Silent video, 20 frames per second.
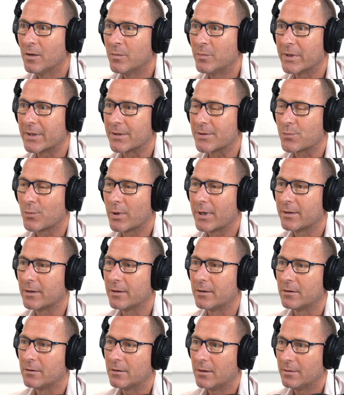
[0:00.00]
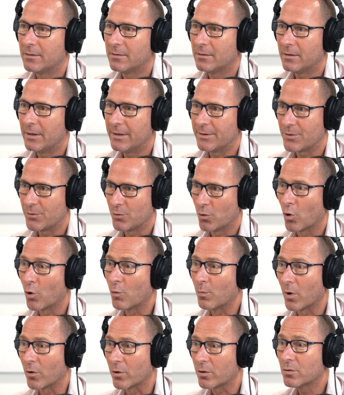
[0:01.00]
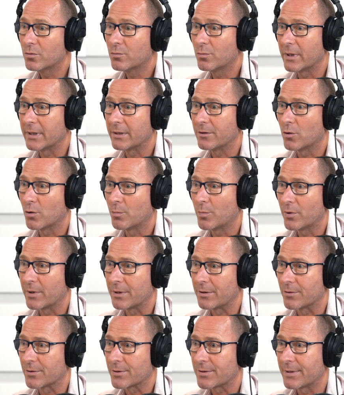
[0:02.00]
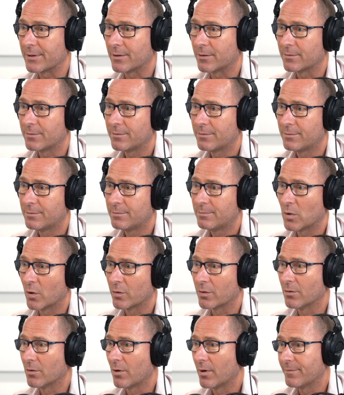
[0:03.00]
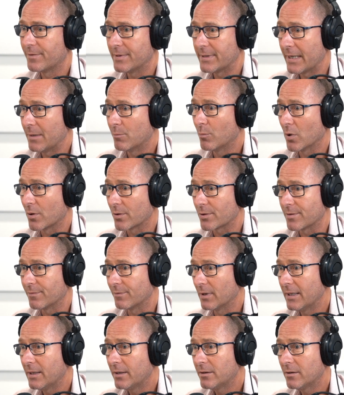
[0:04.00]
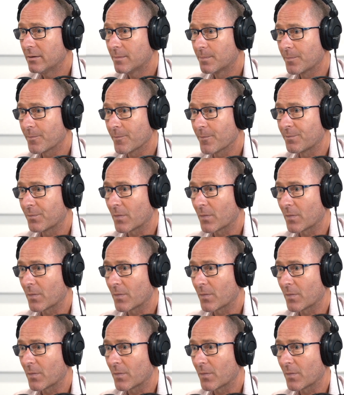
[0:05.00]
Because whether it's your model where you're putting yourself on the line for ten blocks of land, yep.